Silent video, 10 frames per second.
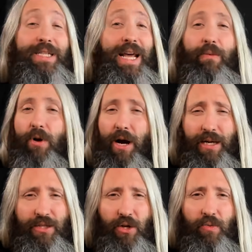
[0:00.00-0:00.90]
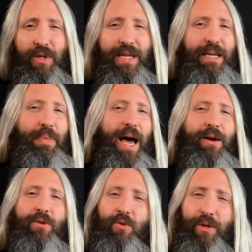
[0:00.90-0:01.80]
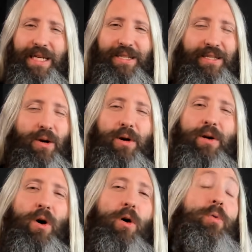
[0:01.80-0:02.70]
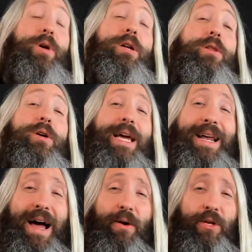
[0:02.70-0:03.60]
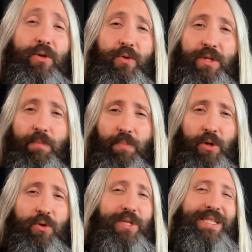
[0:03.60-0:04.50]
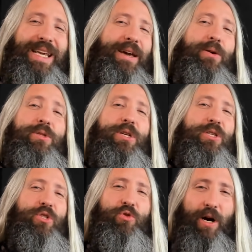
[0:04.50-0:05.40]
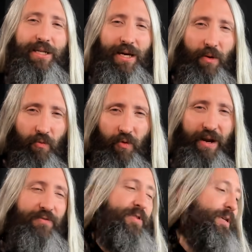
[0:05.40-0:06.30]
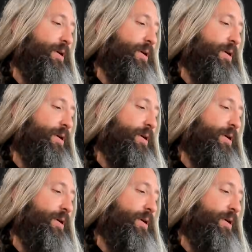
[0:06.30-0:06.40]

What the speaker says: today we're not concerned with lead patterns or lead guitar at all. We're gonna look at how to use the blues scale to construct riffs.